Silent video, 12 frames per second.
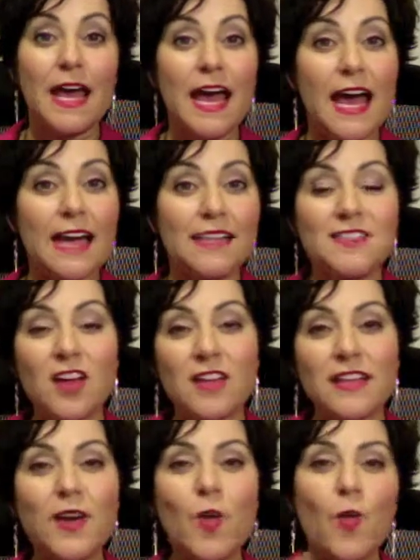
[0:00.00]
And it's not
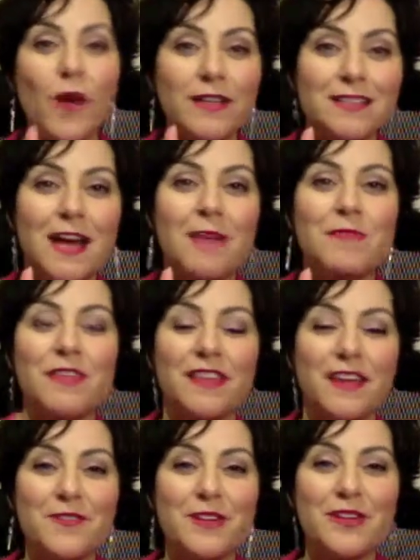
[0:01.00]
like a one-time
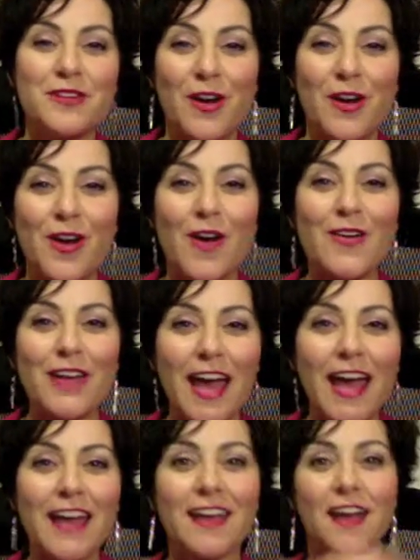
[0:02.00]
thing where you go,
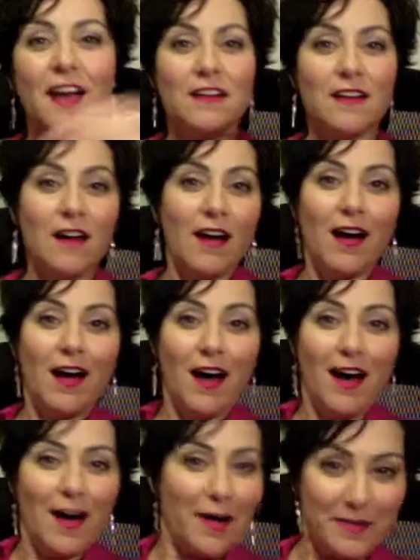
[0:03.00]
okay,
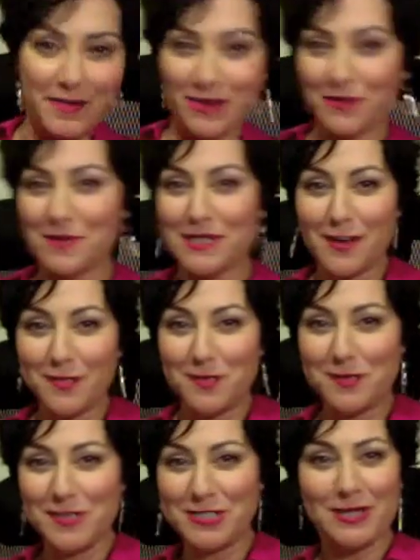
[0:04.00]
I'm giving myself
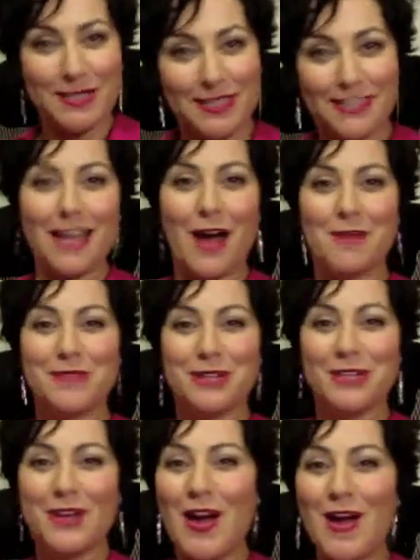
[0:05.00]
permission and now I'm going to
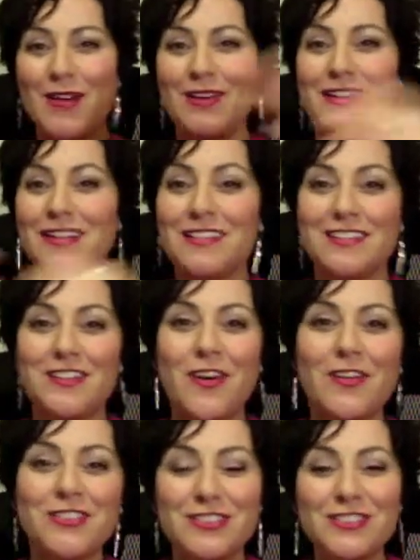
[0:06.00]
go. No,
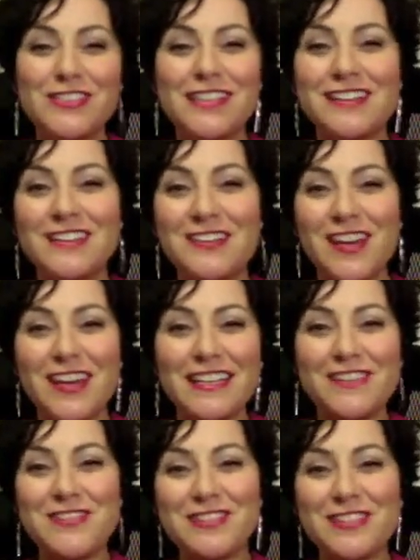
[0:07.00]
it turns out that you got to
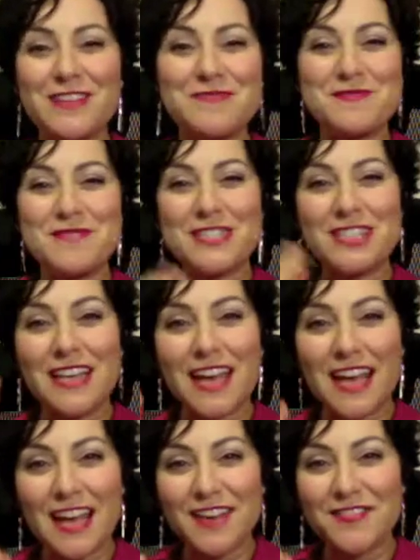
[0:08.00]
give yourself permission
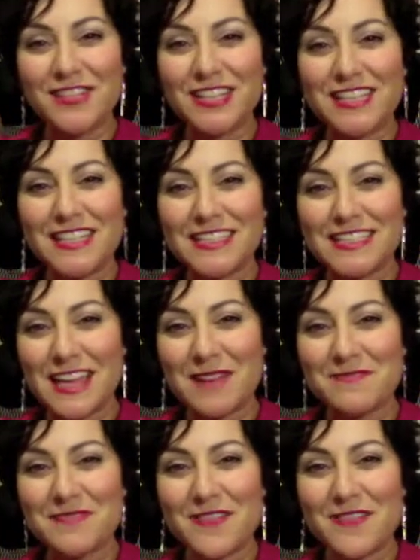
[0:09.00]
every
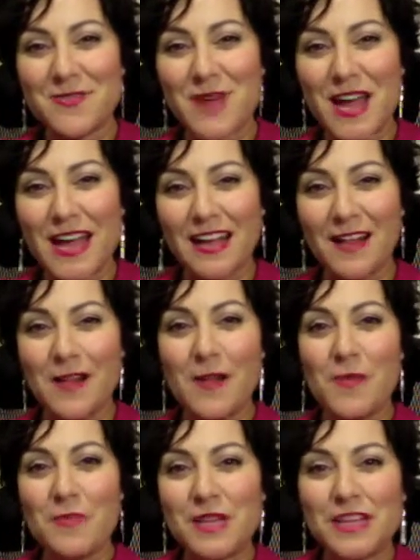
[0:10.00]
step of the way
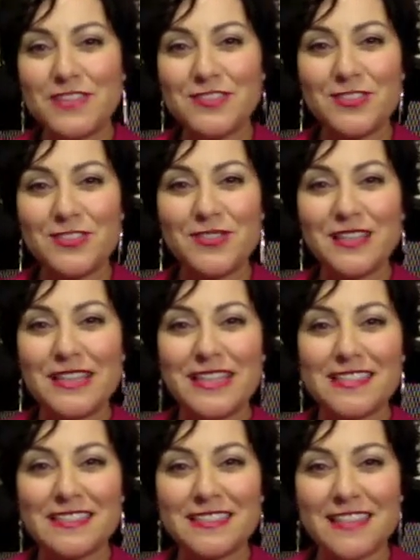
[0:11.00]
because you're doing
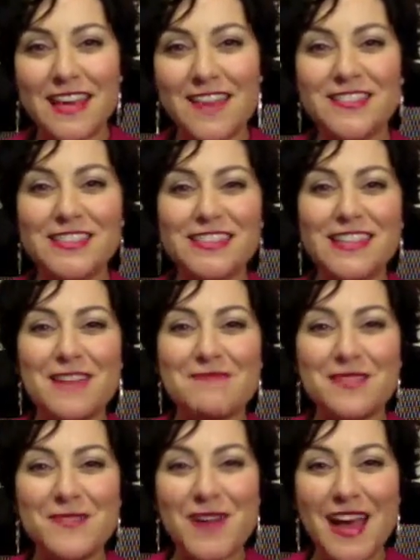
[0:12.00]
this every step of
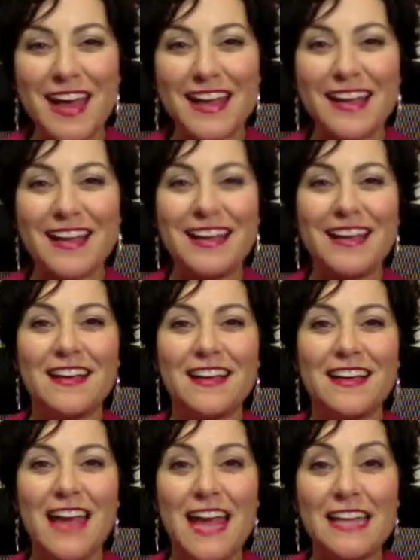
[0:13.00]
the way.
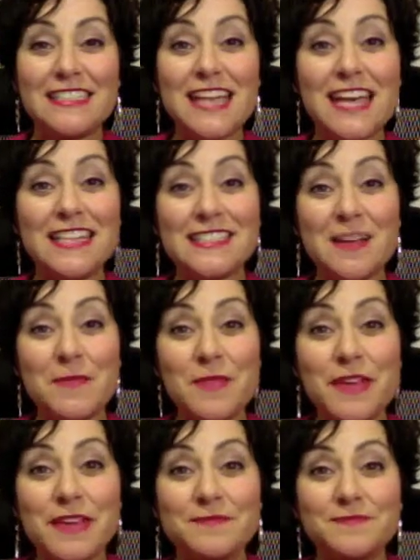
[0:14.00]
And it takes
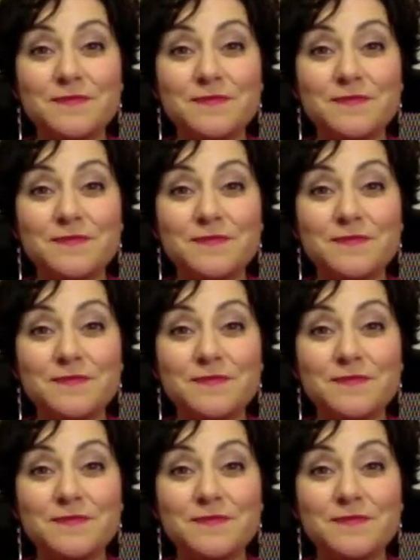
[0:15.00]
something.